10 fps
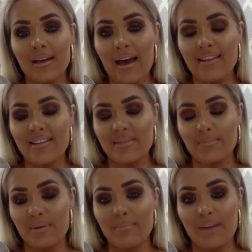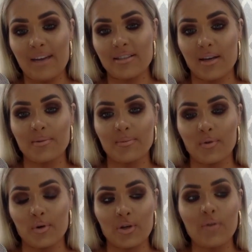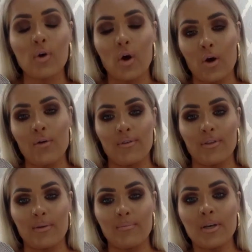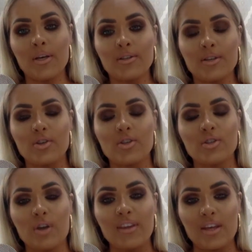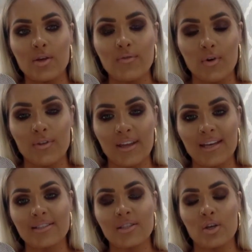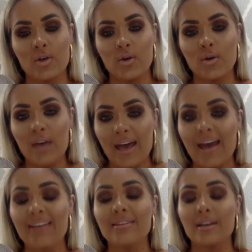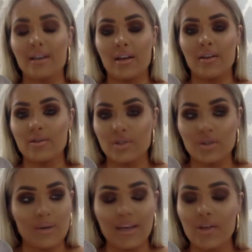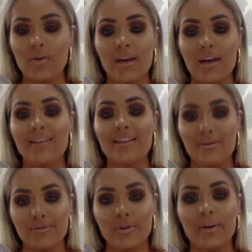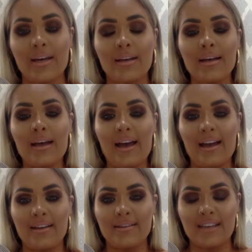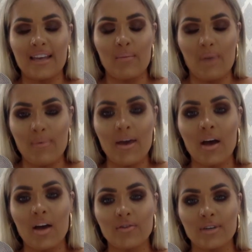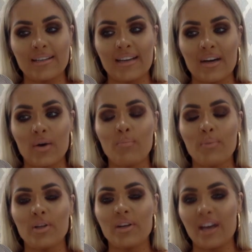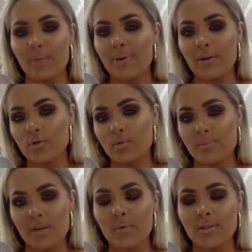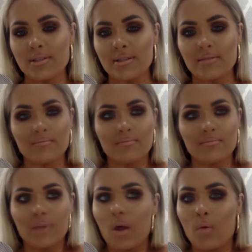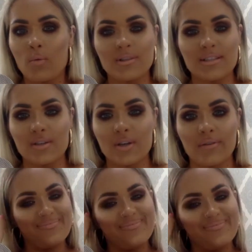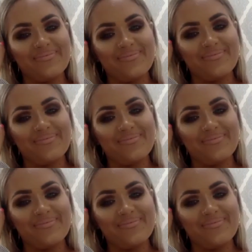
and there's been bad times before, you've got over them. So just know that you've got this. You can do it. You can get through it. And it may be hard right now, but look how proud you'll be once it's over. Thank you